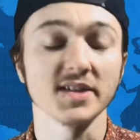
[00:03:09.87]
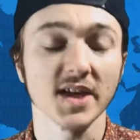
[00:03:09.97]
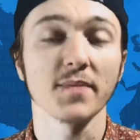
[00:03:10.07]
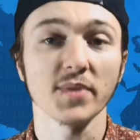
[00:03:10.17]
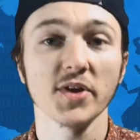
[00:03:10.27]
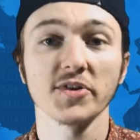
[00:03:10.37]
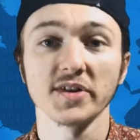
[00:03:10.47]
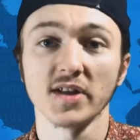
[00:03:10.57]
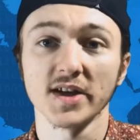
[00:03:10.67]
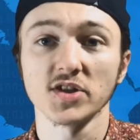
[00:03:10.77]
same
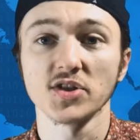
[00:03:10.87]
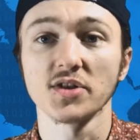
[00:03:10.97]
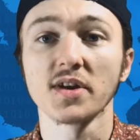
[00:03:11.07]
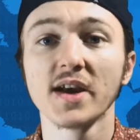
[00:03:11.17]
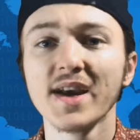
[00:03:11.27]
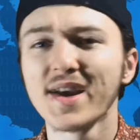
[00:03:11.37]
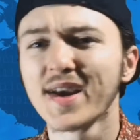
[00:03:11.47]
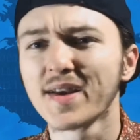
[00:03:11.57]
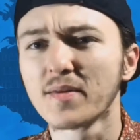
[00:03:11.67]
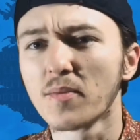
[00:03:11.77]
period last year,
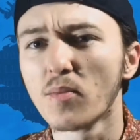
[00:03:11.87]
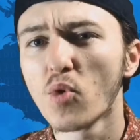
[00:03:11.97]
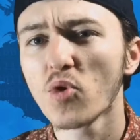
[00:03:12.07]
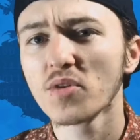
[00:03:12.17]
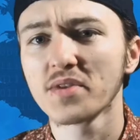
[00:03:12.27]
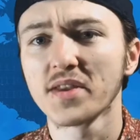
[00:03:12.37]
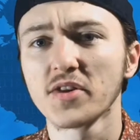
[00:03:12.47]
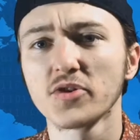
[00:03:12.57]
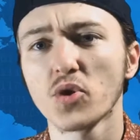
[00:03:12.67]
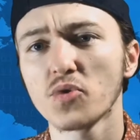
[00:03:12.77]
and more than
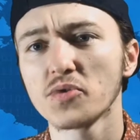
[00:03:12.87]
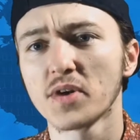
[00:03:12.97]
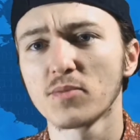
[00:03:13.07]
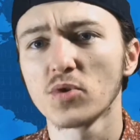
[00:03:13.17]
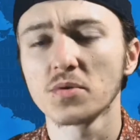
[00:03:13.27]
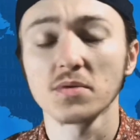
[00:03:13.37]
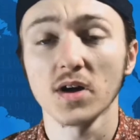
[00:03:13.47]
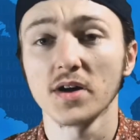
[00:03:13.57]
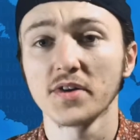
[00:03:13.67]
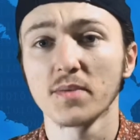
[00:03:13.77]
the total
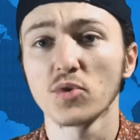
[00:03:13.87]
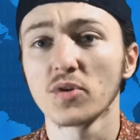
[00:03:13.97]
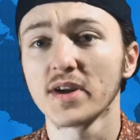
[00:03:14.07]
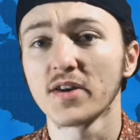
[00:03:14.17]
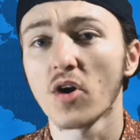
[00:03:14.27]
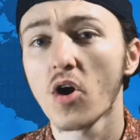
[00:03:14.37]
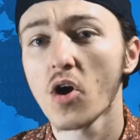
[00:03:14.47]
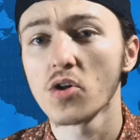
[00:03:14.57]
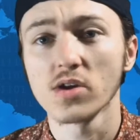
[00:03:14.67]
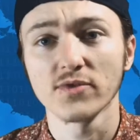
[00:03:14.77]
number in
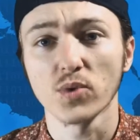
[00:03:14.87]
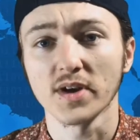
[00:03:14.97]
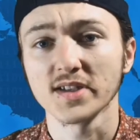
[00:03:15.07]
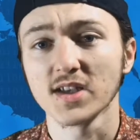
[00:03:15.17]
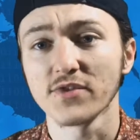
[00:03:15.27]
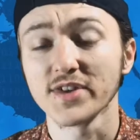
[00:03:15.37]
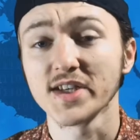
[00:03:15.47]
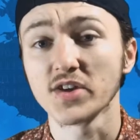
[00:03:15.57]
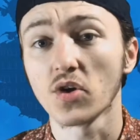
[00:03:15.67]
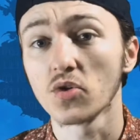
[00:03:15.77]
all of
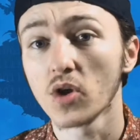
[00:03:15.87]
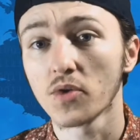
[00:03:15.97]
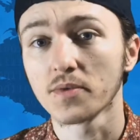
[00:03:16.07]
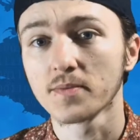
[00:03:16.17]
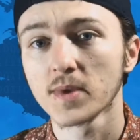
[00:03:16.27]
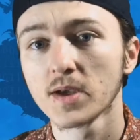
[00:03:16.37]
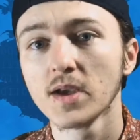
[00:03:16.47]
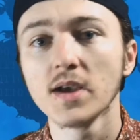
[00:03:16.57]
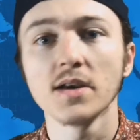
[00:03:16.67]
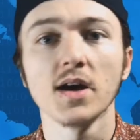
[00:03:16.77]
2017 alone.
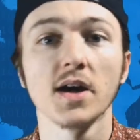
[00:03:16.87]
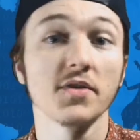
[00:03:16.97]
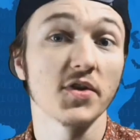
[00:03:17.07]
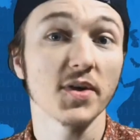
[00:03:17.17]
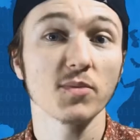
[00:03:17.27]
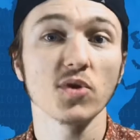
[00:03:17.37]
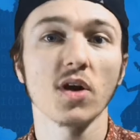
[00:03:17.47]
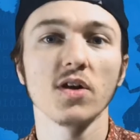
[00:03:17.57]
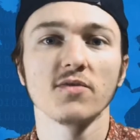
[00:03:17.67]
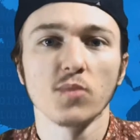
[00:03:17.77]
The number
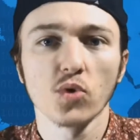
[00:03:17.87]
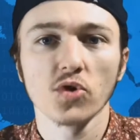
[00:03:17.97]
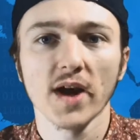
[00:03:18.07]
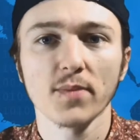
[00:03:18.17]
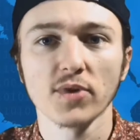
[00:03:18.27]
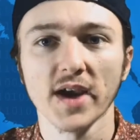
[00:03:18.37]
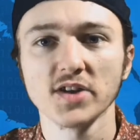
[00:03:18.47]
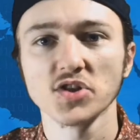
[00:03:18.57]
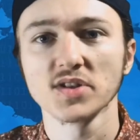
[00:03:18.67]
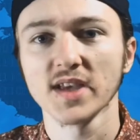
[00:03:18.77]
of border
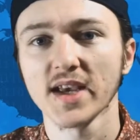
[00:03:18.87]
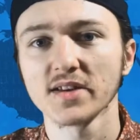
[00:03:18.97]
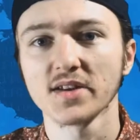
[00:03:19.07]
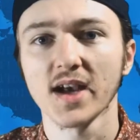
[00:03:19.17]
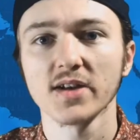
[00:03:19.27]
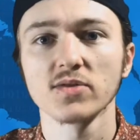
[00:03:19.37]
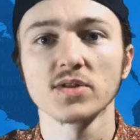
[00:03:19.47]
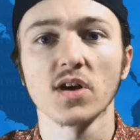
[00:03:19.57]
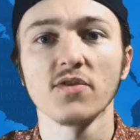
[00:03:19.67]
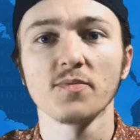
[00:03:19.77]
apprehensions and
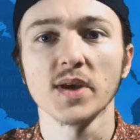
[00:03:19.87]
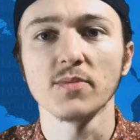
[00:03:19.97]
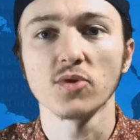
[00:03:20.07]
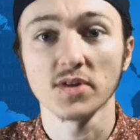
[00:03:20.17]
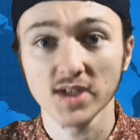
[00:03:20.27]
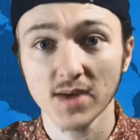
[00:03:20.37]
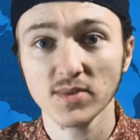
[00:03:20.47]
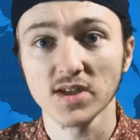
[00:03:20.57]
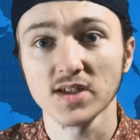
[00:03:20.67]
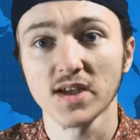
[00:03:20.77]
denials of people
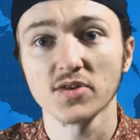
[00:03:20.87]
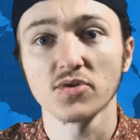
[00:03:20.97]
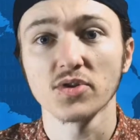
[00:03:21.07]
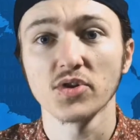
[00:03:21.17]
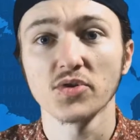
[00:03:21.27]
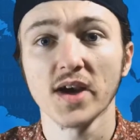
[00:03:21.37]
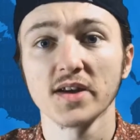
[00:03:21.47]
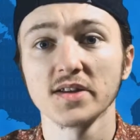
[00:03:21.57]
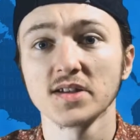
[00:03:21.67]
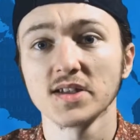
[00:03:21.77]
attempting to enter the
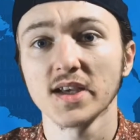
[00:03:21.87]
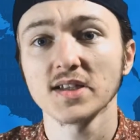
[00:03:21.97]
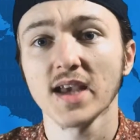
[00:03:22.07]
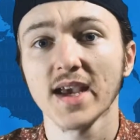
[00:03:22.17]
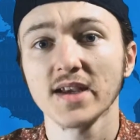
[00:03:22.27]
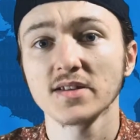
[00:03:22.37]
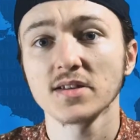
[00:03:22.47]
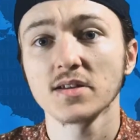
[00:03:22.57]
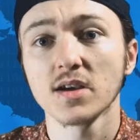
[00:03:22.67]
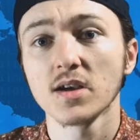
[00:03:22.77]
United States
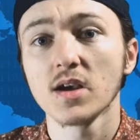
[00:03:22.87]
has